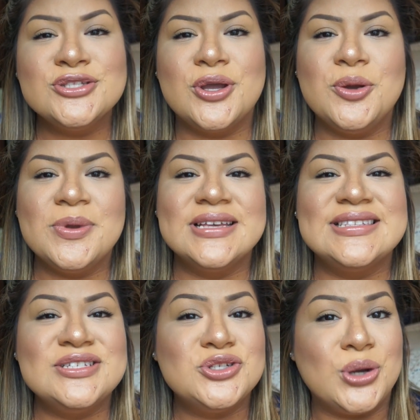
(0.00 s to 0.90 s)
So I hope you
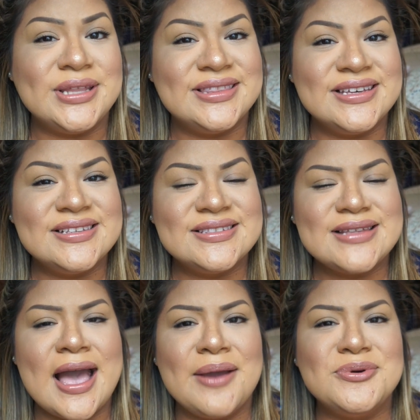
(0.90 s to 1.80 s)
guys enjoyed
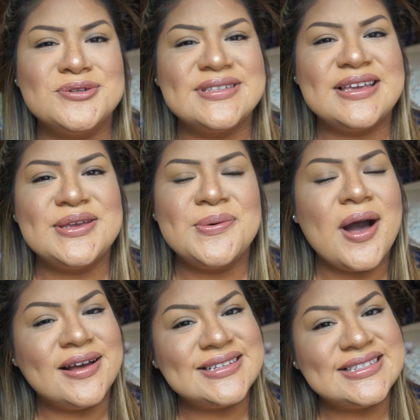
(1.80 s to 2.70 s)
this. I will see you
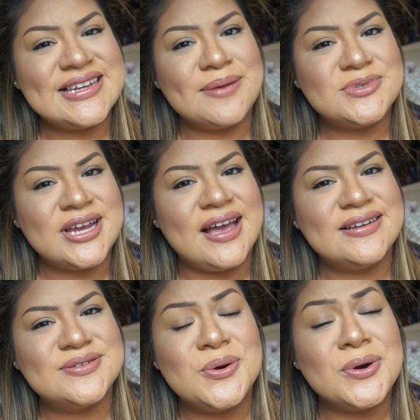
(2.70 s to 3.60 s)
on
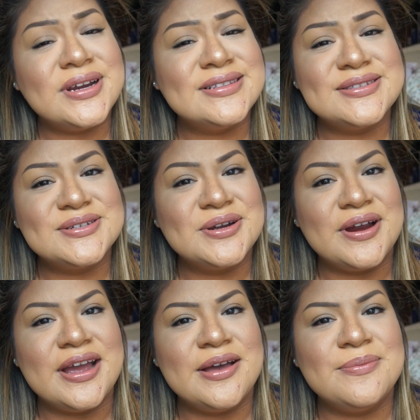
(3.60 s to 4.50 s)
Snapchat or
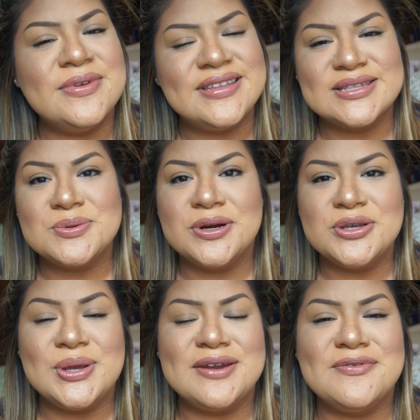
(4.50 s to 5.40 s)
Instagram. That's where
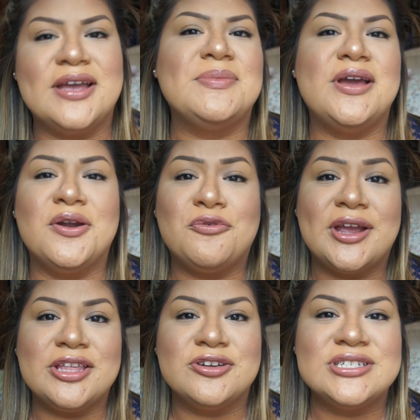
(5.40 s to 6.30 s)
you can find me on a
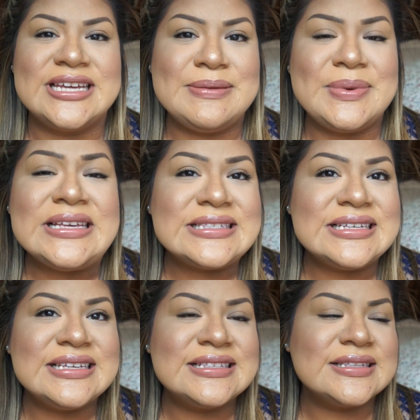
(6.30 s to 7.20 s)
regular day
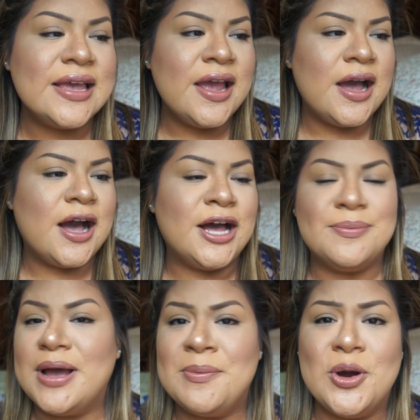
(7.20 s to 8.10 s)
basis.
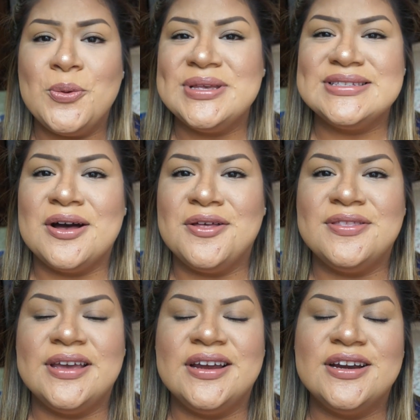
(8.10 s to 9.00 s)
I'm always
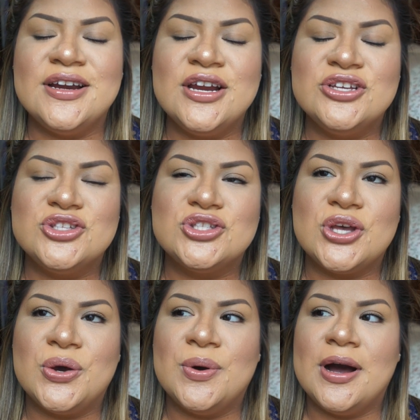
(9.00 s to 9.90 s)
on there.
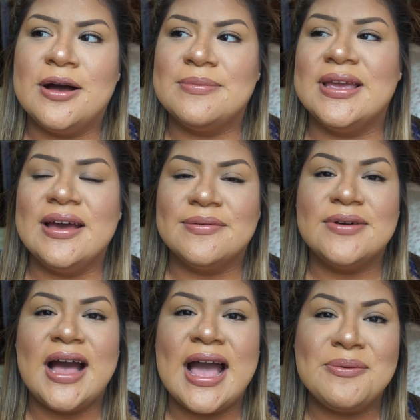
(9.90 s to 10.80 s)
So yeah,
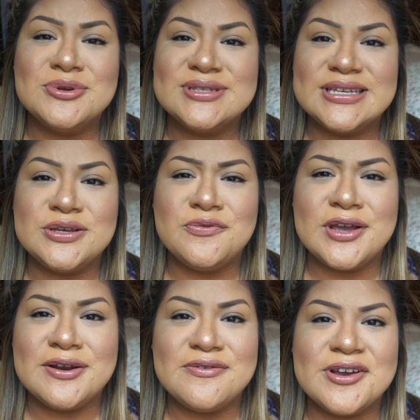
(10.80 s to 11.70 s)
I will see you
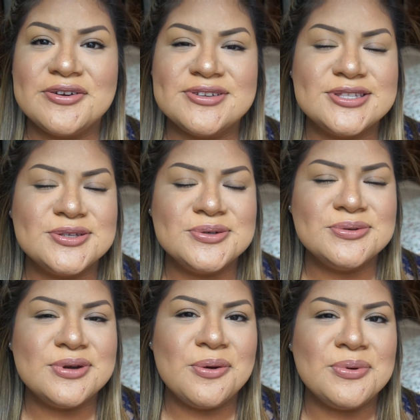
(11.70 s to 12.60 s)
very, very
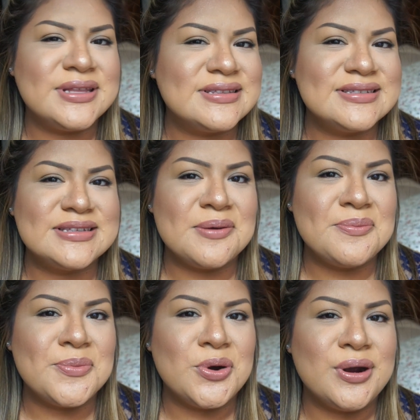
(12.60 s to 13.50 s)
soon with
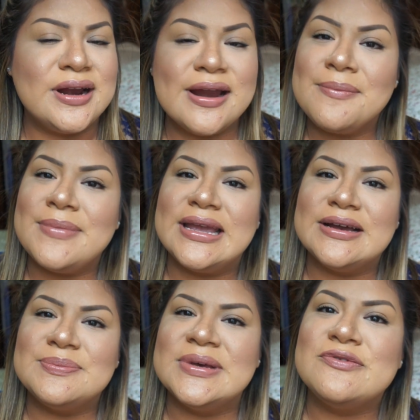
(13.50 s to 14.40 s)
some more makeup